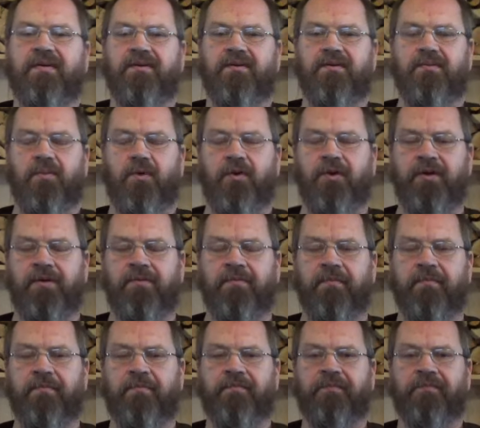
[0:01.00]
Good morning.
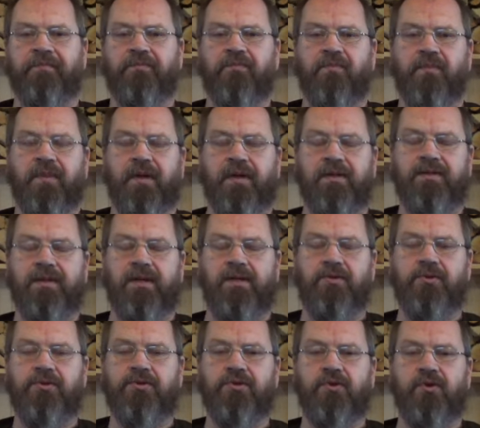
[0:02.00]
I'll tell
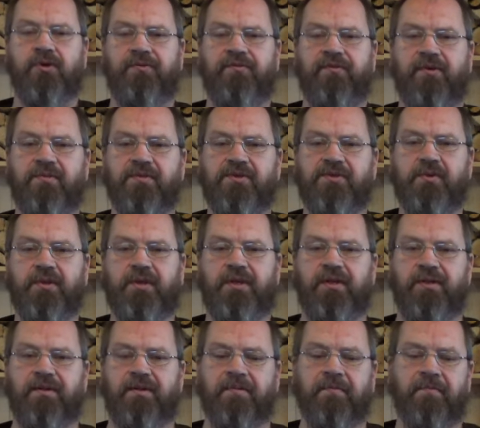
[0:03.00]
you a story from
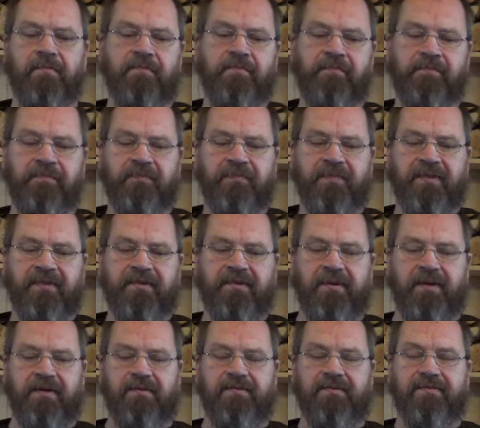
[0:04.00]
Sweden.
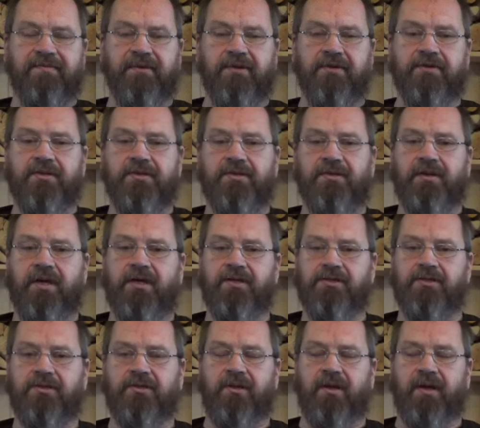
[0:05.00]
Right. First,
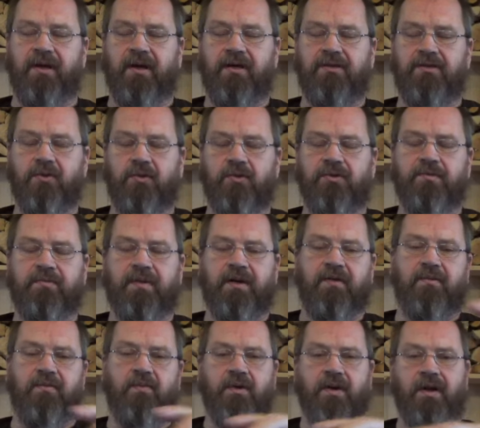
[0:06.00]
yesterday I talked
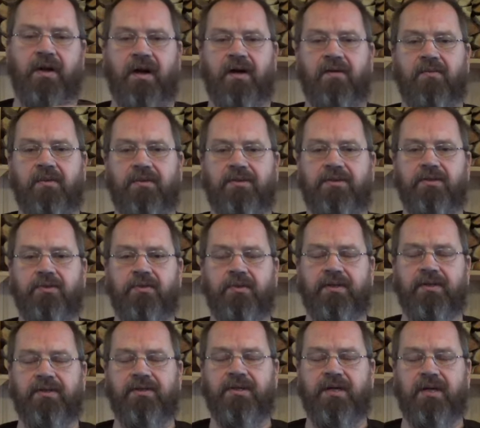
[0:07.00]
about what I will do
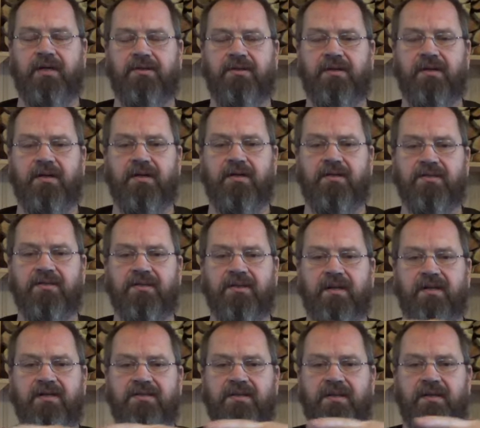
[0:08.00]
in 10 years,
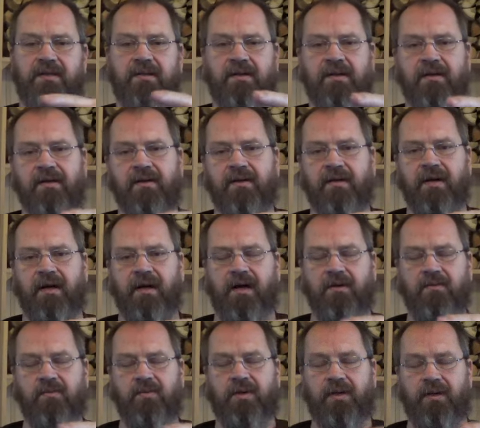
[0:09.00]
and I said
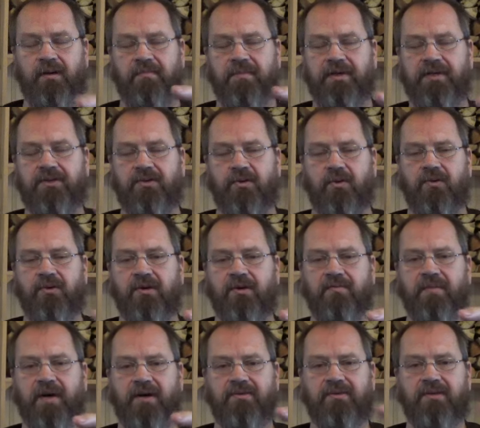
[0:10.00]
I will be talking
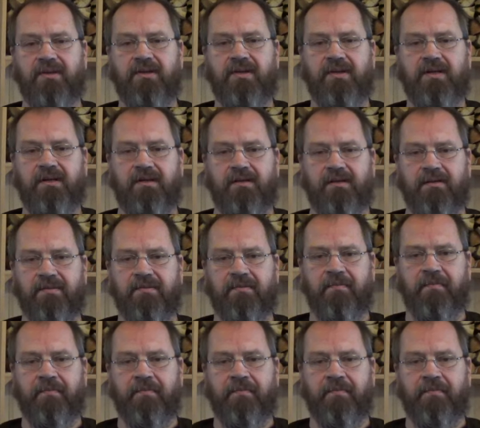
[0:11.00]
about the needle.